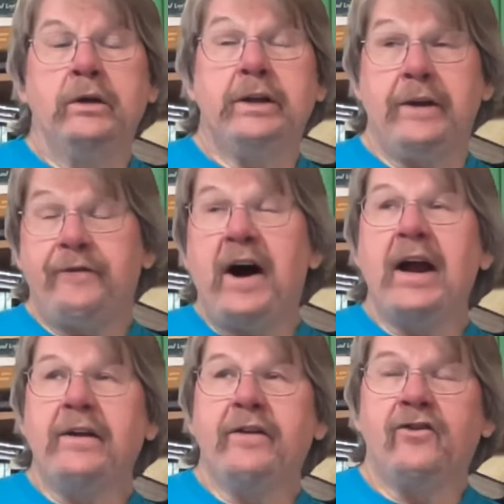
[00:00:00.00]

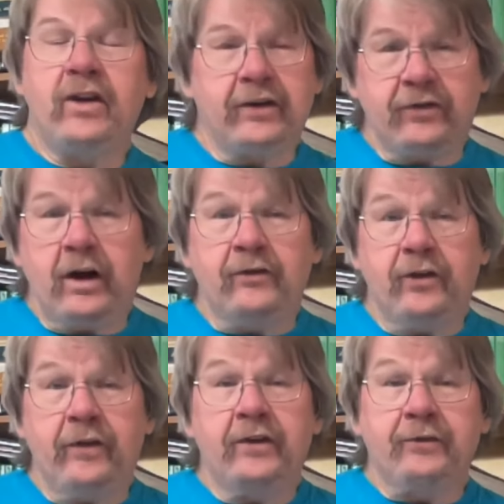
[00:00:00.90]
defying the chess odds
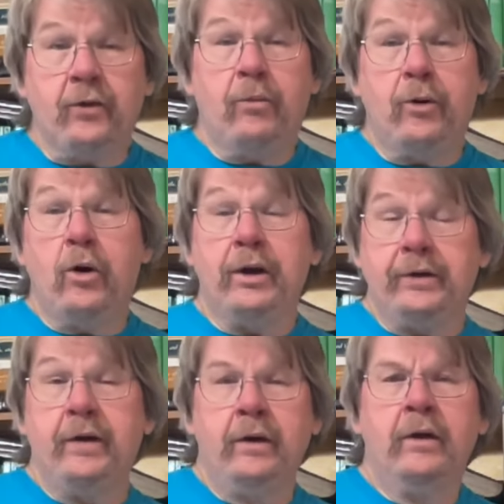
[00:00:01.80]
at this
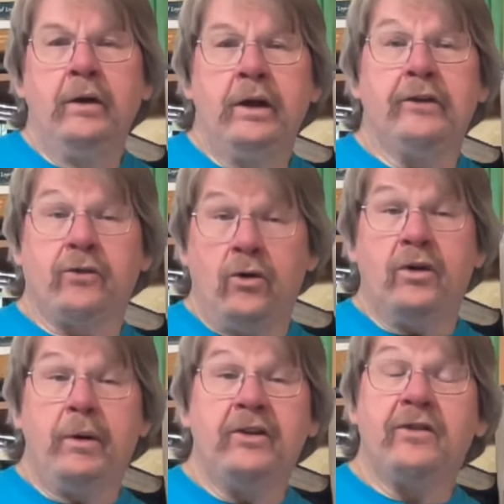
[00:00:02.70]
point is going
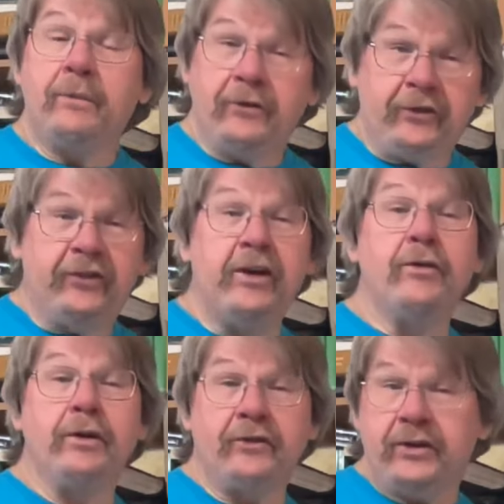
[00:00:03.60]
to mean some
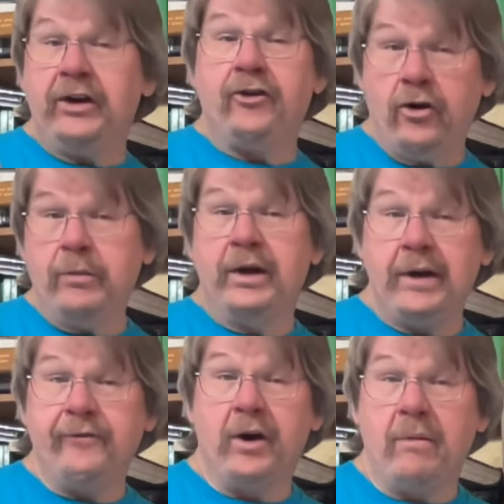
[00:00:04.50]
serious determined
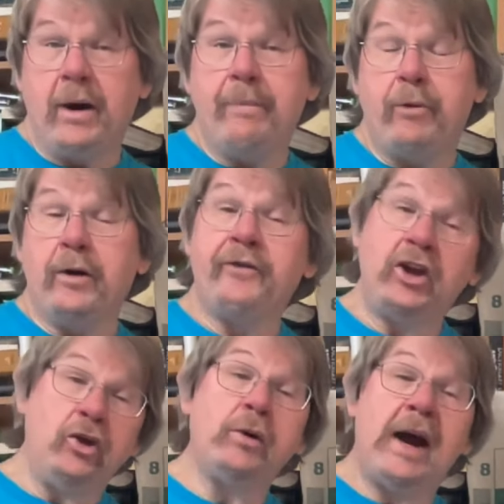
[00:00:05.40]
effort on my part
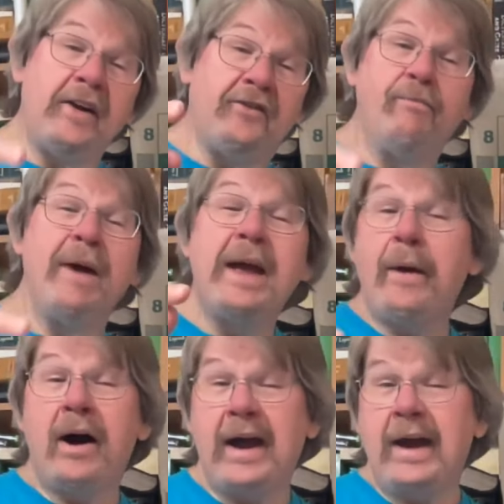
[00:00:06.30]
that you guys may
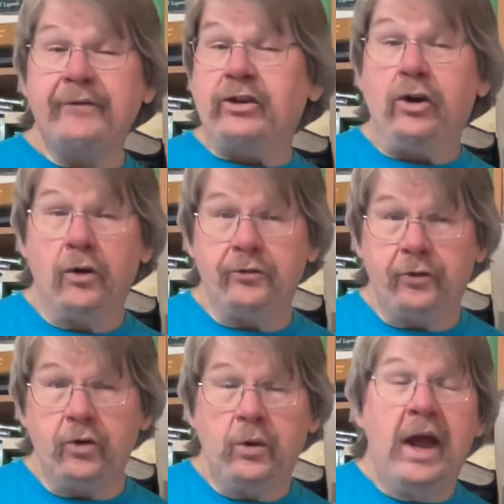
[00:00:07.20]
not have to go
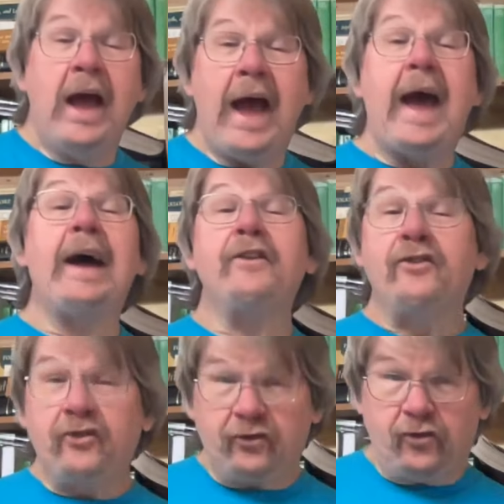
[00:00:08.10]
through as
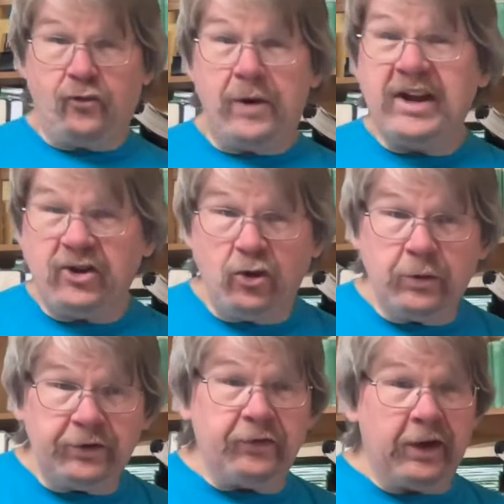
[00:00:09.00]

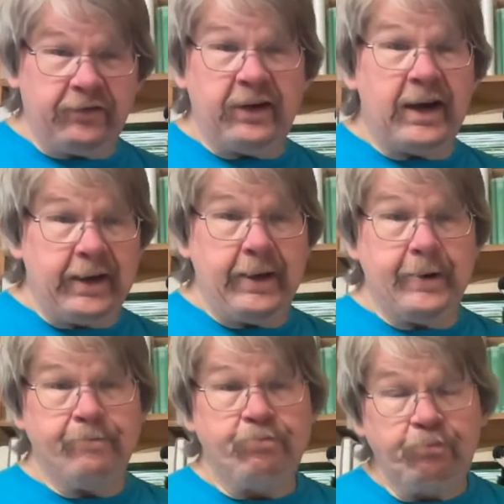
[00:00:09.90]
strenuous as I
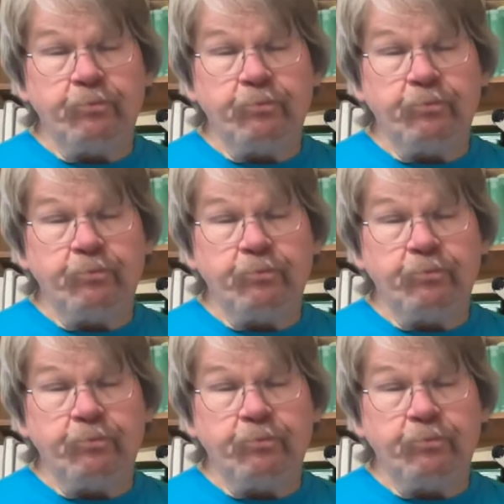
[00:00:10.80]
am.